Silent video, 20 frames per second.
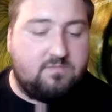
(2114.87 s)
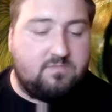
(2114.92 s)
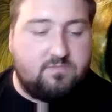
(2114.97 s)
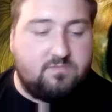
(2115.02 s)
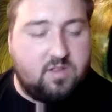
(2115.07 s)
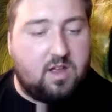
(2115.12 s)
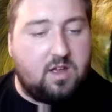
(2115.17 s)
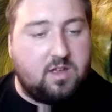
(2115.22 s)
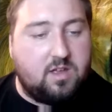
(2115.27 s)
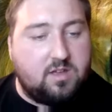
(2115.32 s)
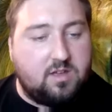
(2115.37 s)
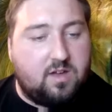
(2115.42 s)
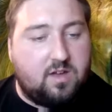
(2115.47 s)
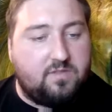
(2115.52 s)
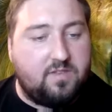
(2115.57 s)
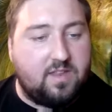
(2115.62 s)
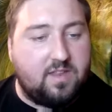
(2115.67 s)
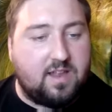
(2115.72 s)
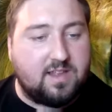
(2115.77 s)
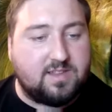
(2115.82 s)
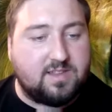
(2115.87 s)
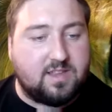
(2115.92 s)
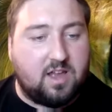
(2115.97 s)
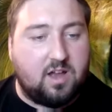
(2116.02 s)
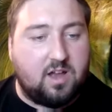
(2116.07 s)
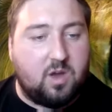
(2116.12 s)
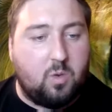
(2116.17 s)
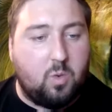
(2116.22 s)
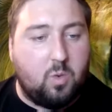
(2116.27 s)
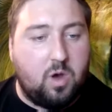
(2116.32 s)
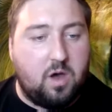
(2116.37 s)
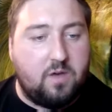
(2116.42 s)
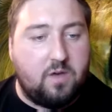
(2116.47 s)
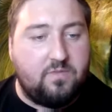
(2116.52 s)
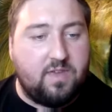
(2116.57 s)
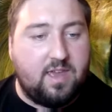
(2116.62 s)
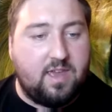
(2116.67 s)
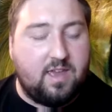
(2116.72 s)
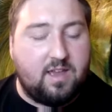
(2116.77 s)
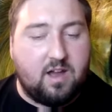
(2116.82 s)
Like I think that's like a
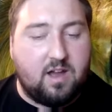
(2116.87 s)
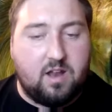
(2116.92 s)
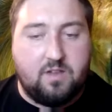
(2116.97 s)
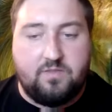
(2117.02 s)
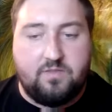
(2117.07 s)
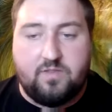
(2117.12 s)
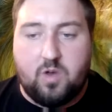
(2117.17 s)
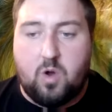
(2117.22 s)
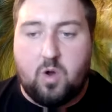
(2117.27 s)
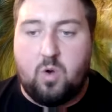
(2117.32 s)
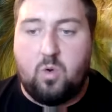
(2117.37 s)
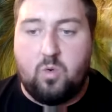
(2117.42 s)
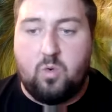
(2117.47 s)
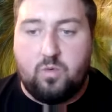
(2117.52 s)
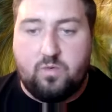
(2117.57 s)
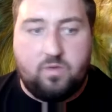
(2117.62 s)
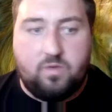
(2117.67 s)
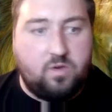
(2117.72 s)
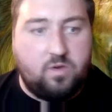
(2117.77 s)
worthy kind of goal